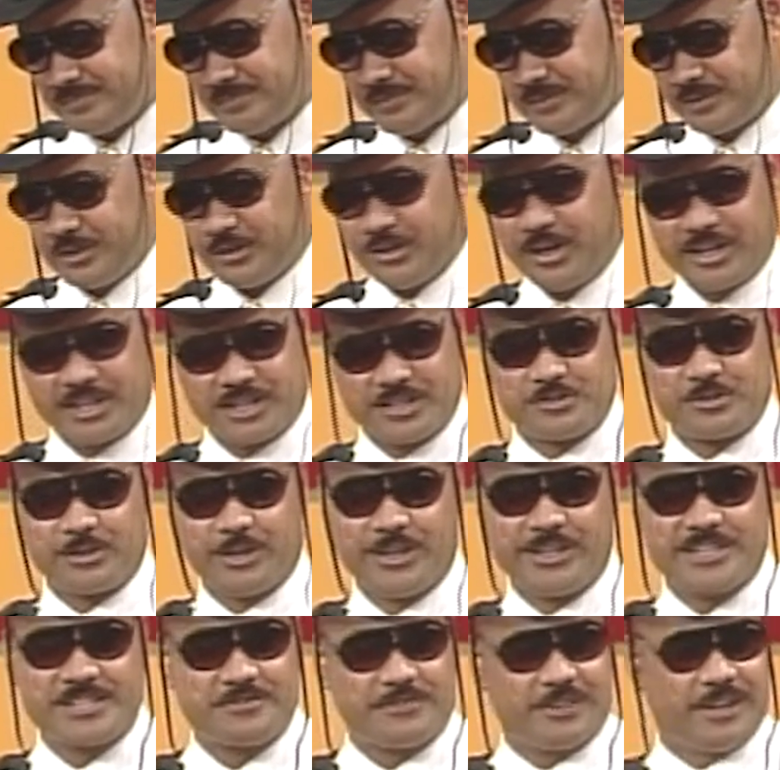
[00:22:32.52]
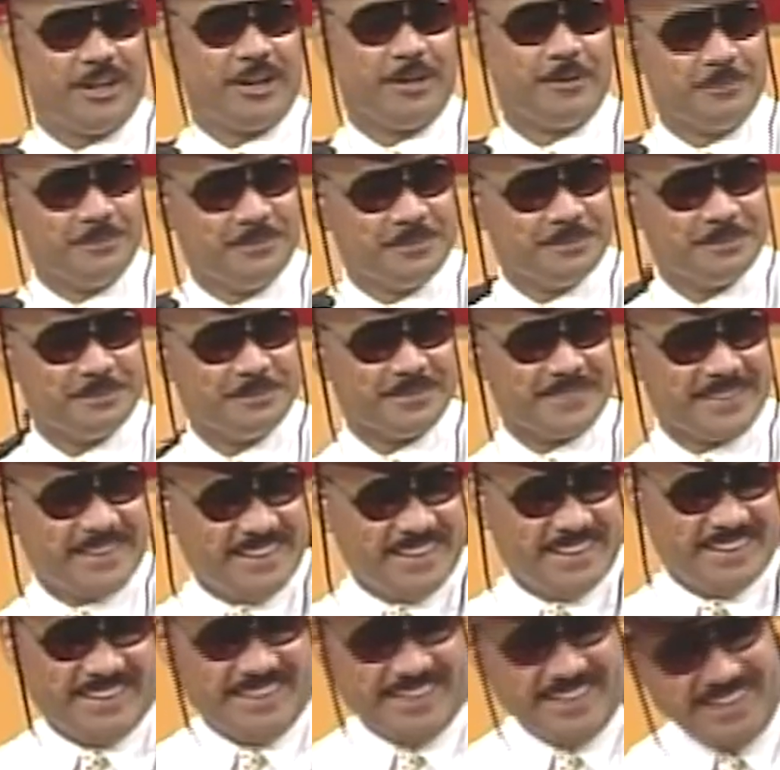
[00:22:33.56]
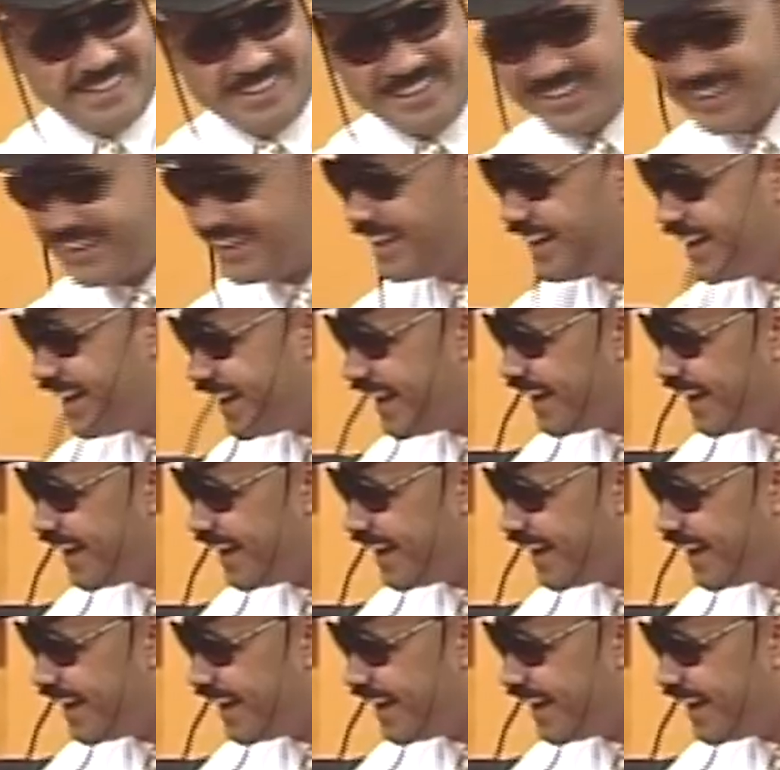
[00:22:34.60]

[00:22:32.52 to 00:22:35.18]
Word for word: You all control this film. Okay, all right. That's a good answer,